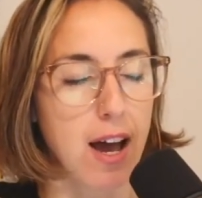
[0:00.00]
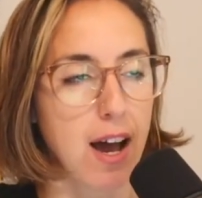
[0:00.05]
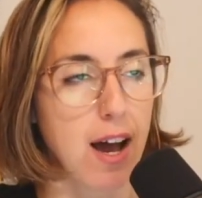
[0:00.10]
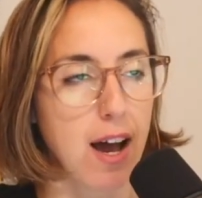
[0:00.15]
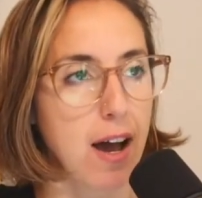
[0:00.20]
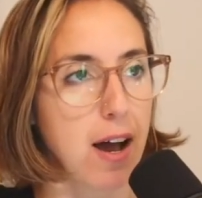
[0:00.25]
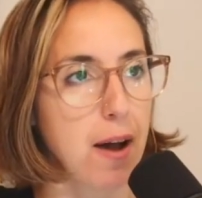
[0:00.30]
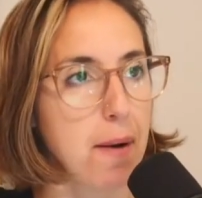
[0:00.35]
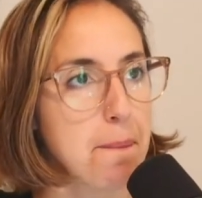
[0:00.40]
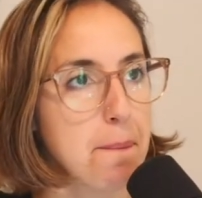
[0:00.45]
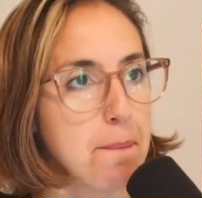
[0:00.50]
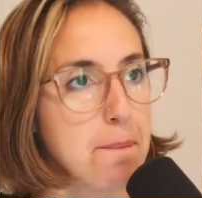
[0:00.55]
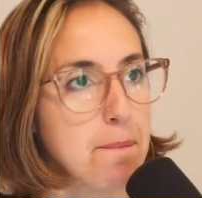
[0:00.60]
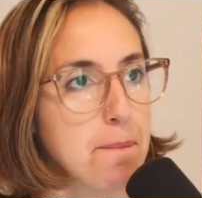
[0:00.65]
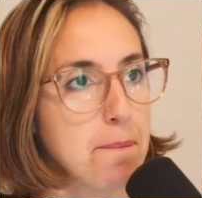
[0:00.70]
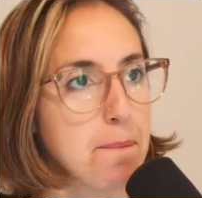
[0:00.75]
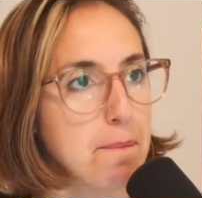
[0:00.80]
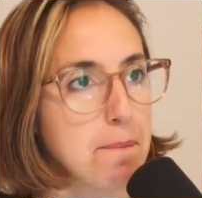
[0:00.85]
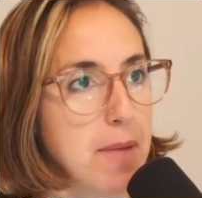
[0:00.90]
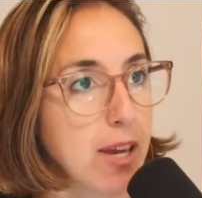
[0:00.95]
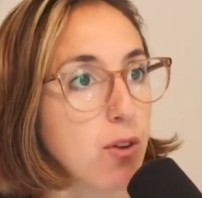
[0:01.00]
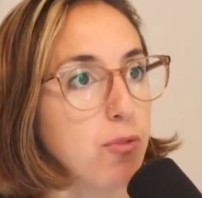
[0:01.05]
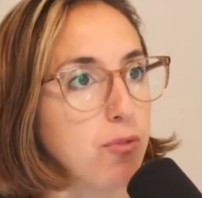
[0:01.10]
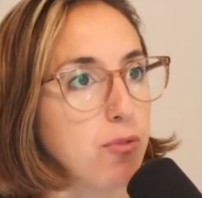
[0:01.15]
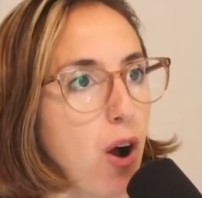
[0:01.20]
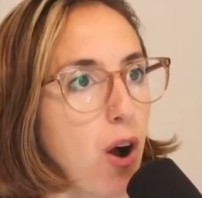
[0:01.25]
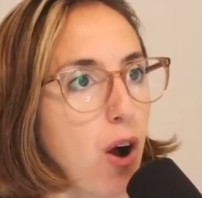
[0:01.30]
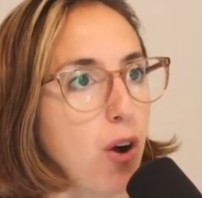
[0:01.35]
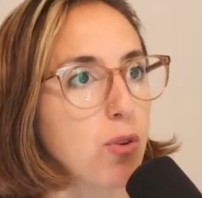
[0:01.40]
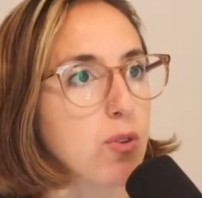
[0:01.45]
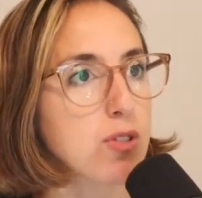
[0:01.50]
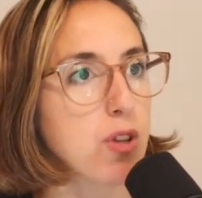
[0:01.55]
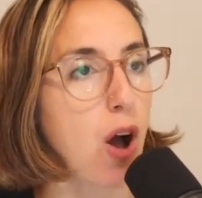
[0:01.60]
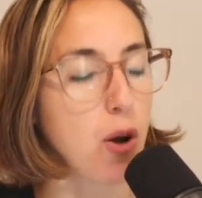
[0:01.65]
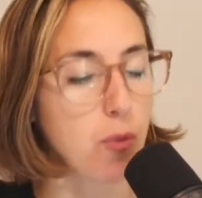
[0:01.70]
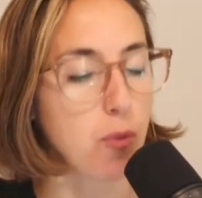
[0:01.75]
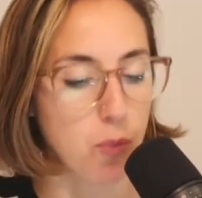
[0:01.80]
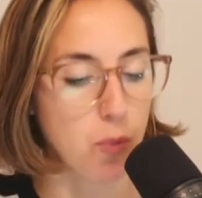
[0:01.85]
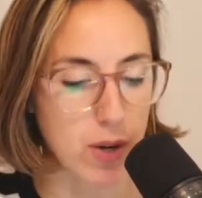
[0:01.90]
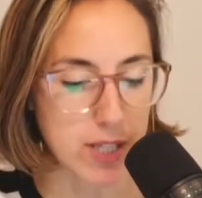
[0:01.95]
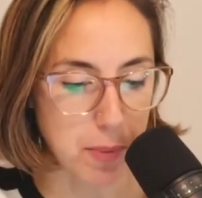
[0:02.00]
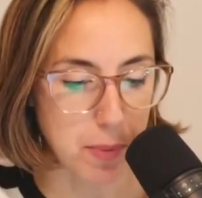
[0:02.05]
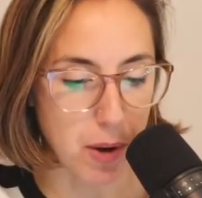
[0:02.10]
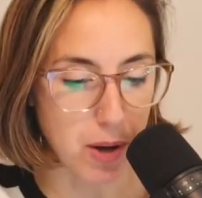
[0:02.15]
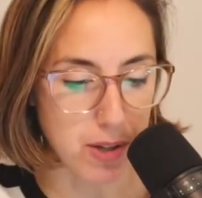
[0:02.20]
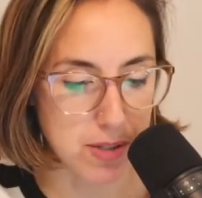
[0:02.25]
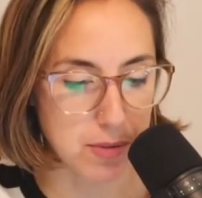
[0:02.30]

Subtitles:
make you focus on what's possible